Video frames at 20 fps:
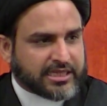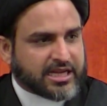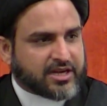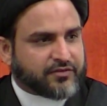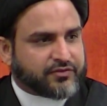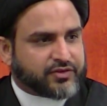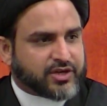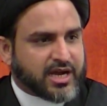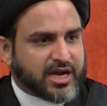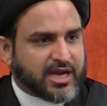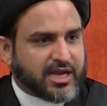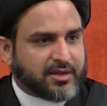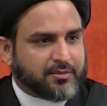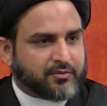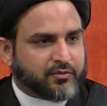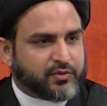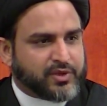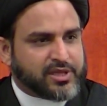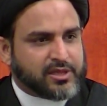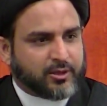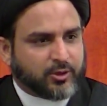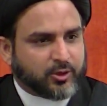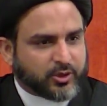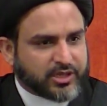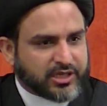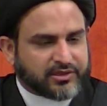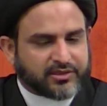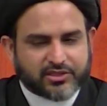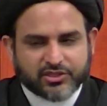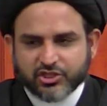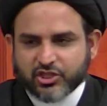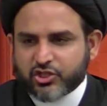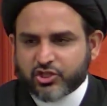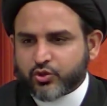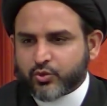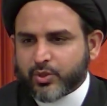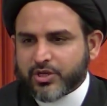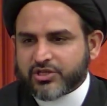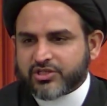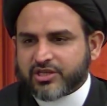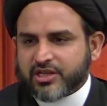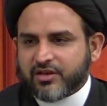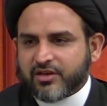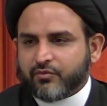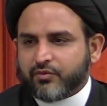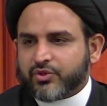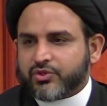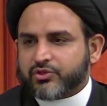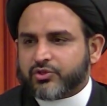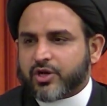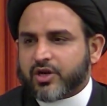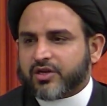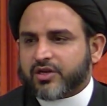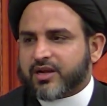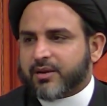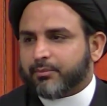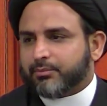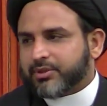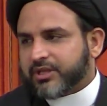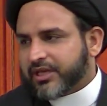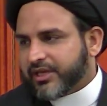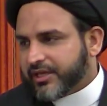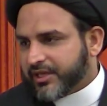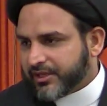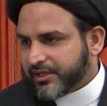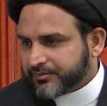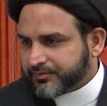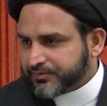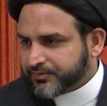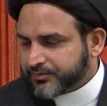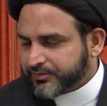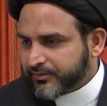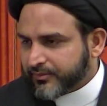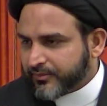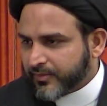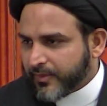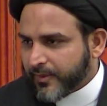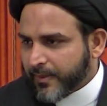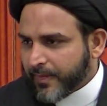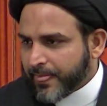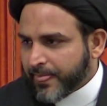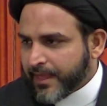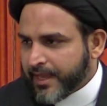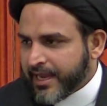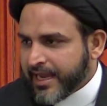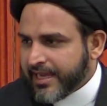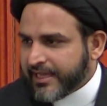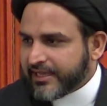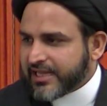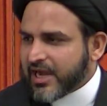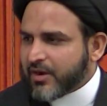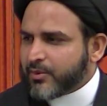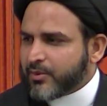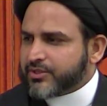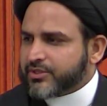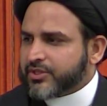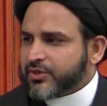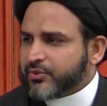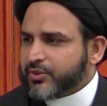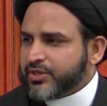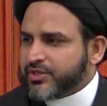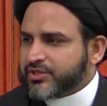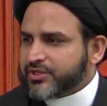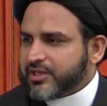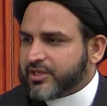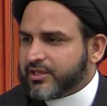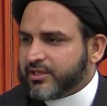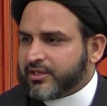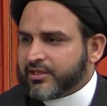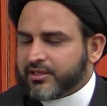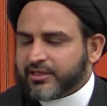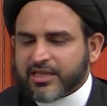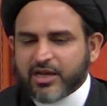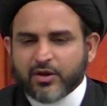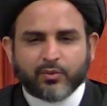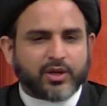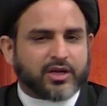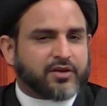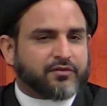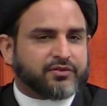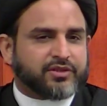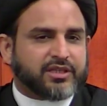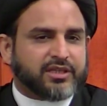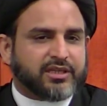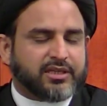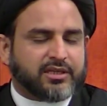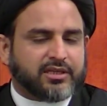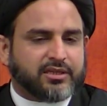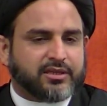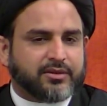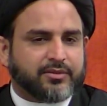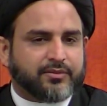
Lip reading: of time we look at the situation and we start complaining. And that was the reason that one of the